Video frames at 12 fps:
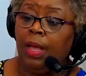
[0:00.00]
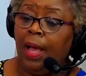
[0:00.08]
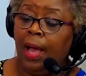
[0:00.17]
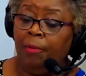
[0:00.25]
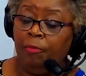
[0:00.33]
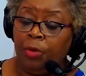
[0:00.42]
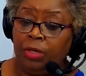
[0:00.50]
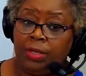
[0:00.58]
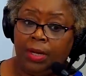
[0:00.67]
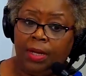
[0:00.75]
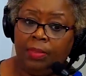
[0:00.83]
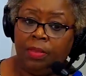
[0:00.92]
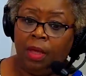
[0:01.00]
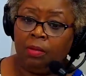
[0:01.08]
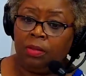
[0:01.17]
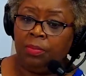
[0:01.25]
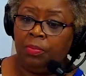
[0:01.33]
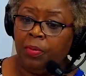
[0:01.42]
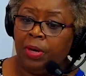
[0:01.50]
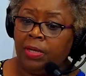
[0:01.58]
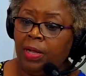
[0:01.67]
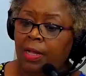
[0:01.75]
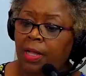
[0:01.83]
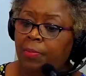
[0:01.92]
I wish I had thought to bring
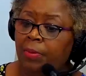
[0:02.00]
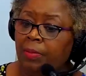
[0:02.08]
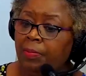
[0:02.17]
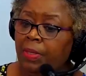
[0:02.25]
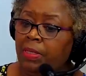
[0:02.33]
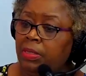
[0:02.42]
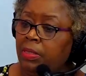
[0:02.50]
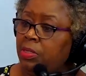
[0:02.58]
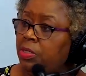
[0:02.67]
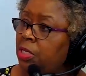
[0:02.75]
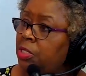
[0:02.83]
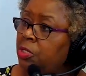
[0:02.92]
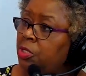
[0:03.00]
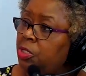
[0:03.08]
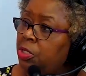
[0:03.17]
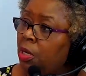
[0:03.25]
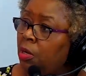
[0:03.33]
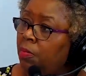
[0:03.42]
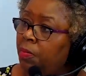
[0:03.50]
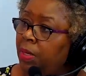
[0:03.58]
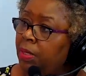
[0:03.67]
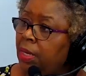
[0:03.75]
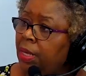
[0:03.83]
a couple of pieces just to show, but